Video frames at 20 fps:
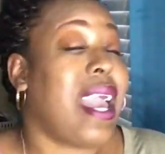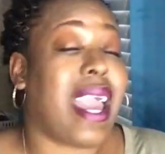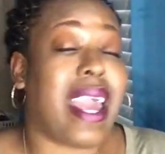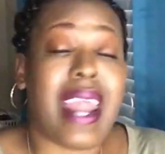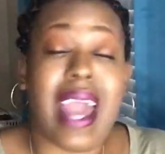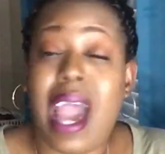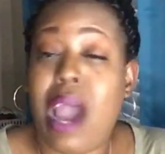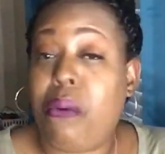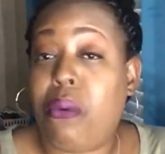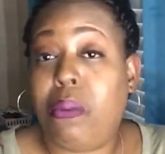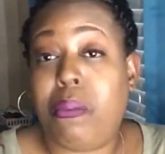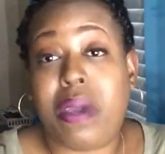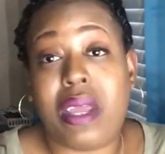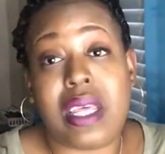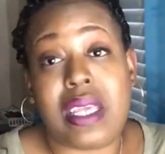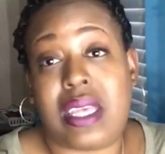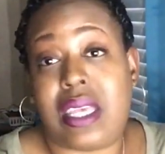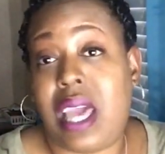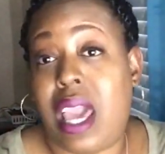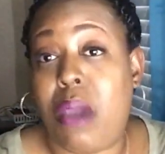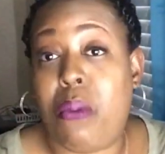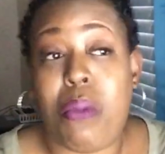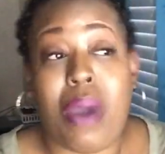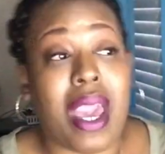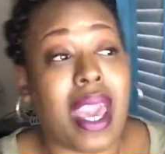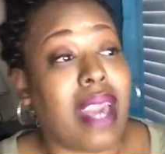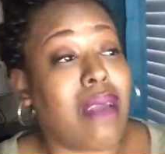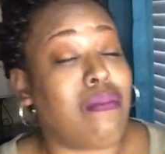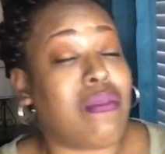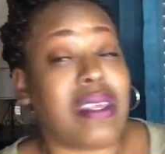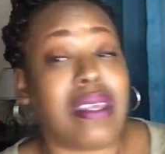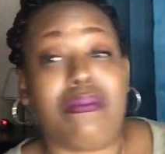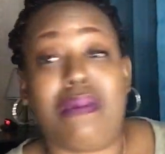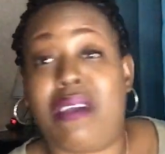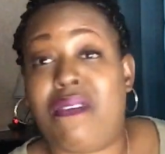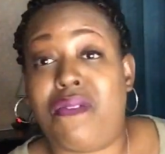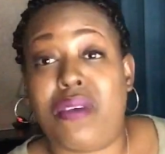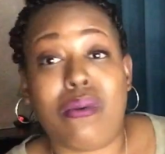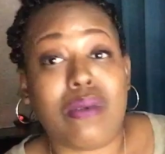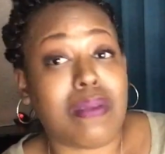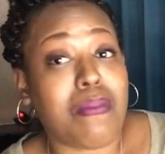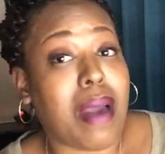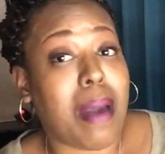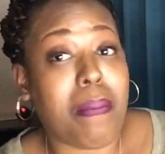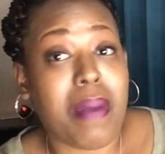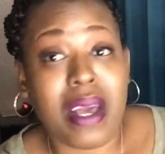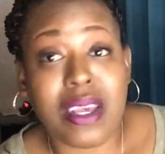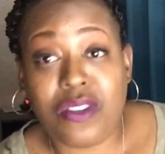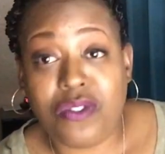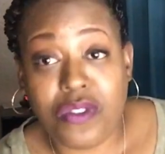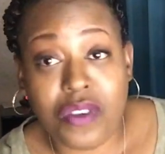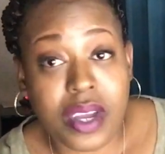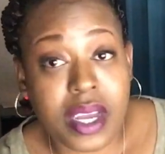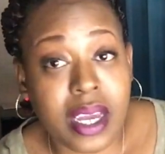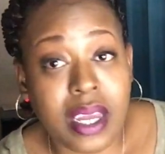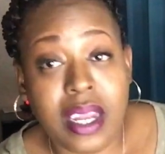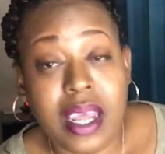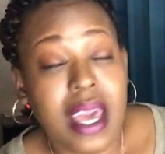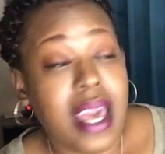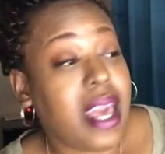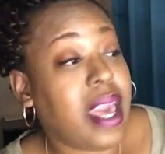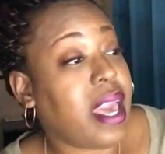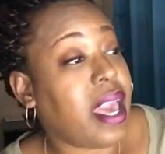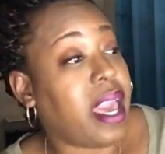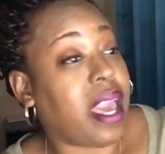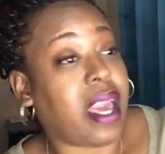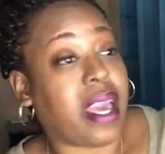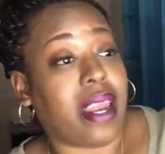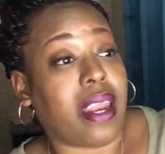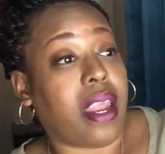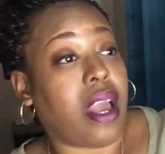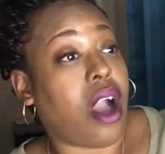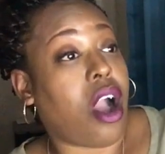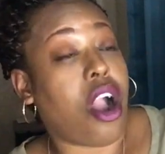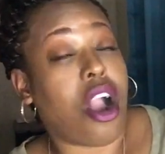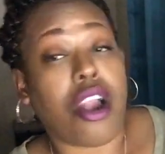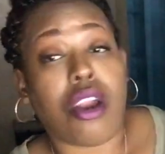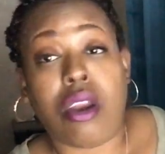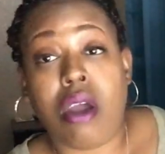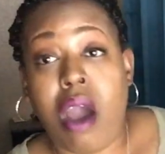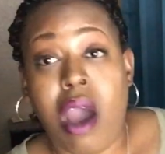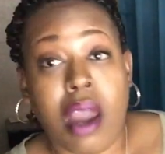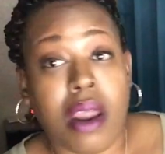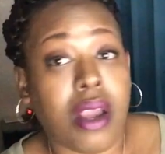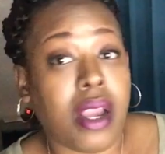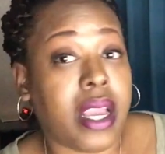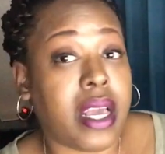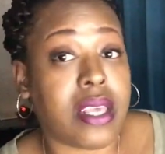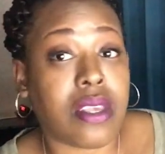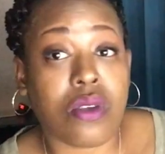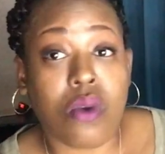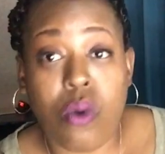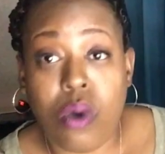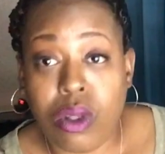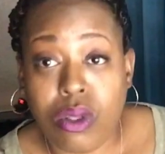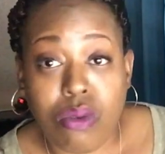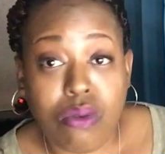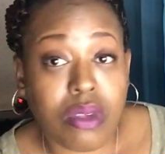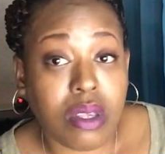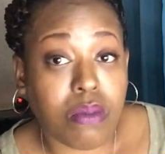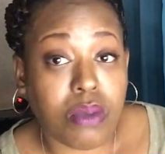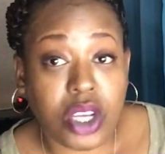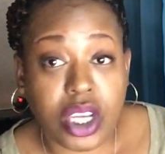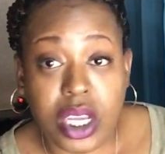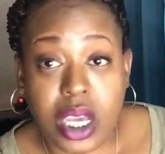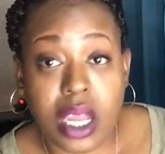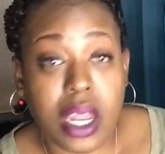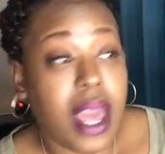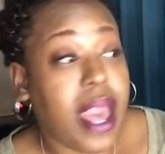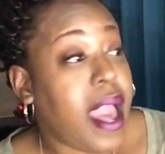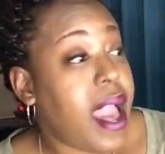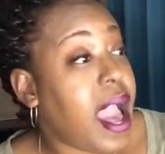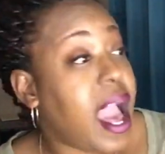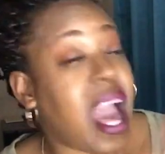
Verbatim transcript: And I will be the same way. It was If it was my best friend and her daughter is going through some shit,